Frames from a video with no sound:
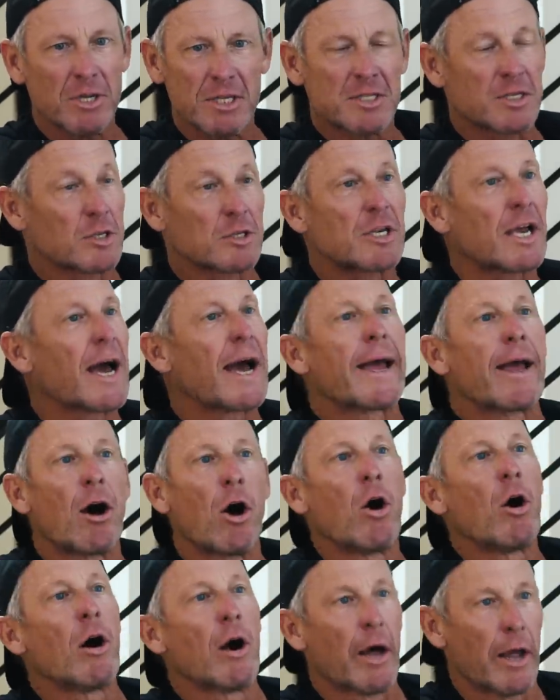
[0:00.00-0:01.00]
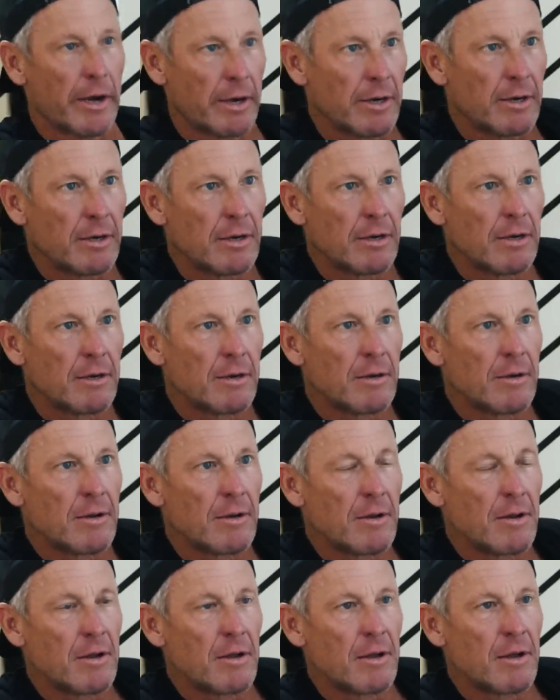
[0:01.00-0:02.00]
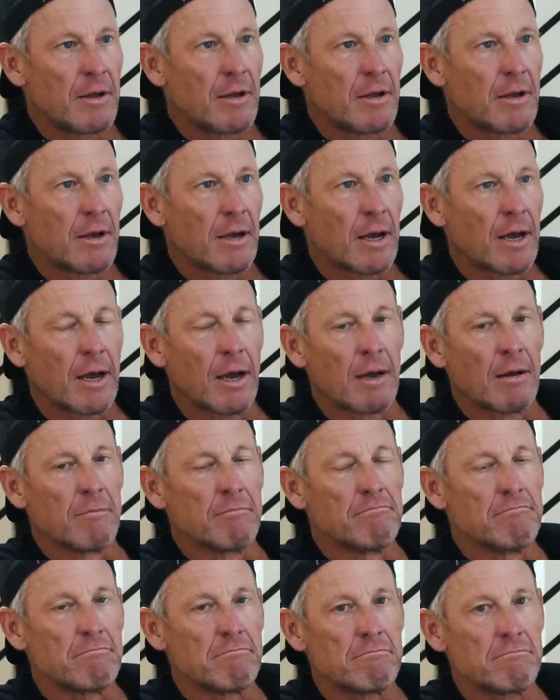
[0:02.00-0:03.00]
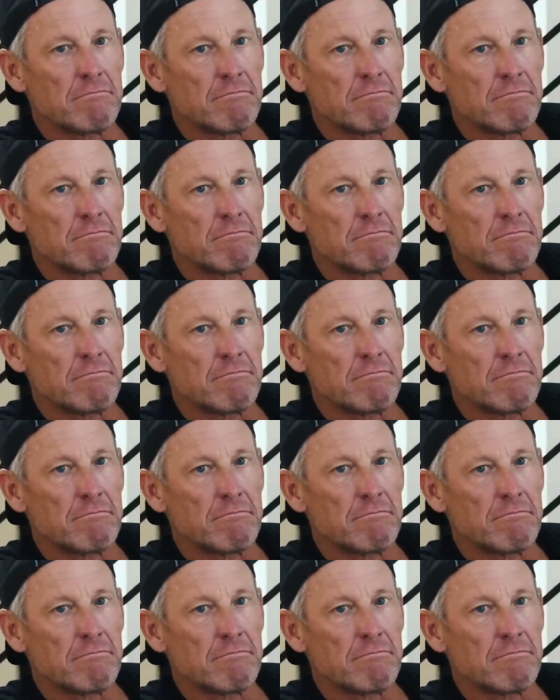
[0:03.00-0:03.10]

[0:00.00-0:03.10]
What is this guy on? Yeah. Um.